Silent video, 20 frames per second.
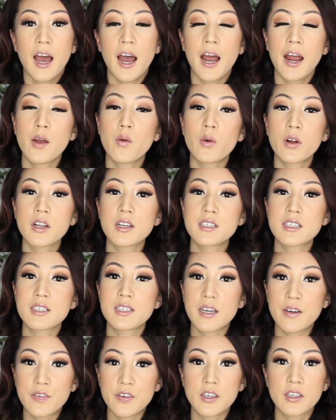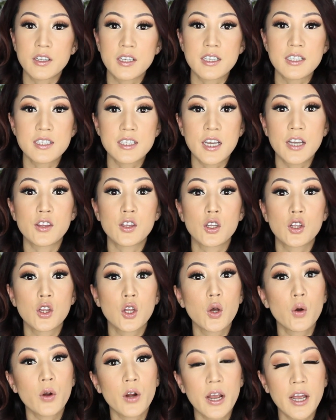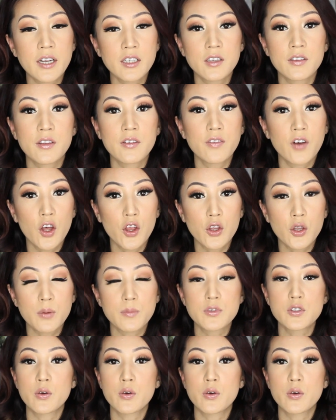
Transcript: I wanted to definitely stay on the lower end of the volume.